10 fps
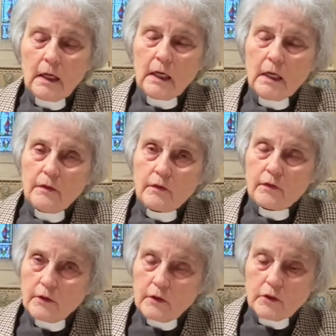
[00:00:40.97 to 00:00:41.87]
In the
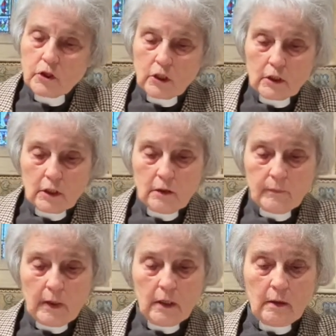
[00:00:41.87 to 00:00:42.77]
third year
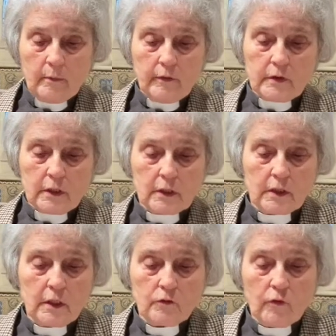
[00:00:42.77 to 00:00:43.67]
of
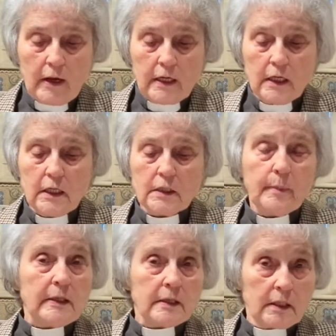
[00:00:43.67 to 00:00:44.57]
Xerxes' reign, he'd
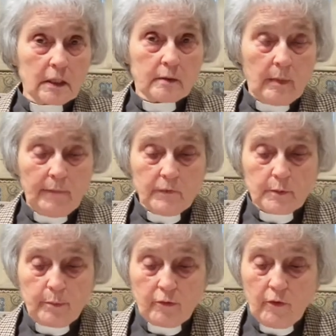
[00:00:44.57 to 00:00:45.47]
spent 6 months
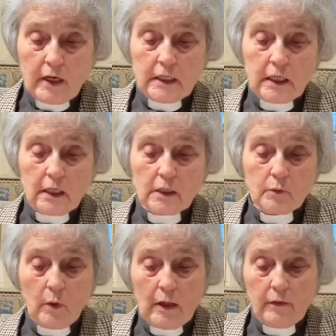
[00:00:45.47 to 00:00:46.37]
parading his
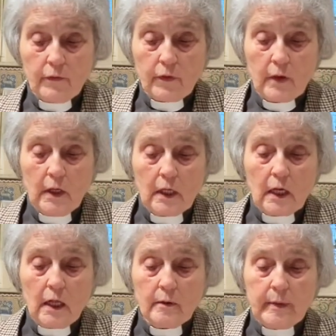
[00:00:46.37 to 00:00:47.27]
wealth,
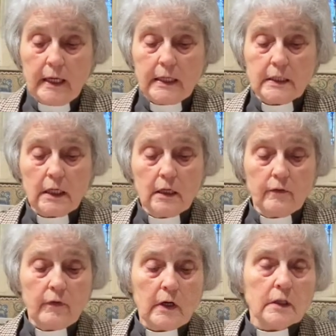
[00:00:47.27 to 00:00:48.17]
culminating in a
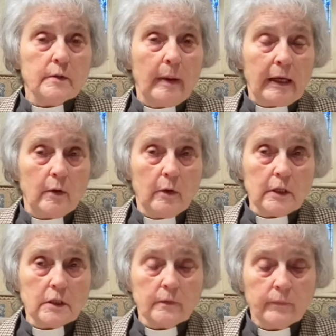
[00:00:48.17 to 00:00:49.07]
vast banquet.
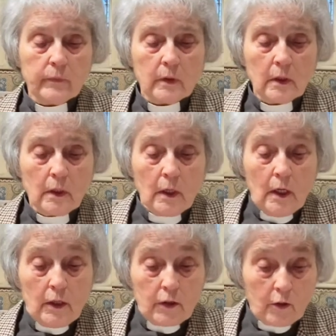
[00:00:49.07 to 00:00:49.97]

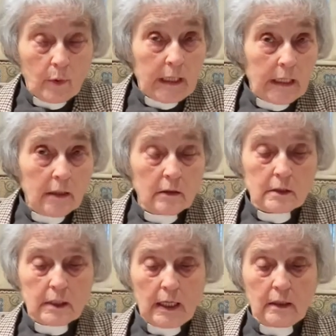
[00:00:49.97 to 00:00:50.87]
The queen had
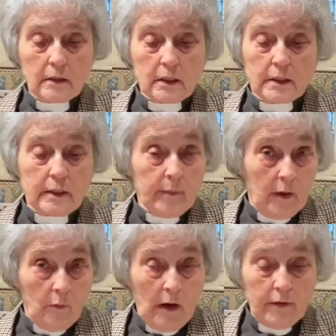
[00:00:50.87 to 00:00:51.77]
held a similar
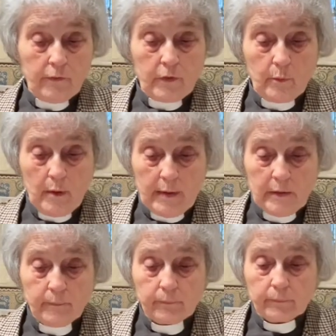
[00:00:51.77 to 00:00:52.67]
one for the women.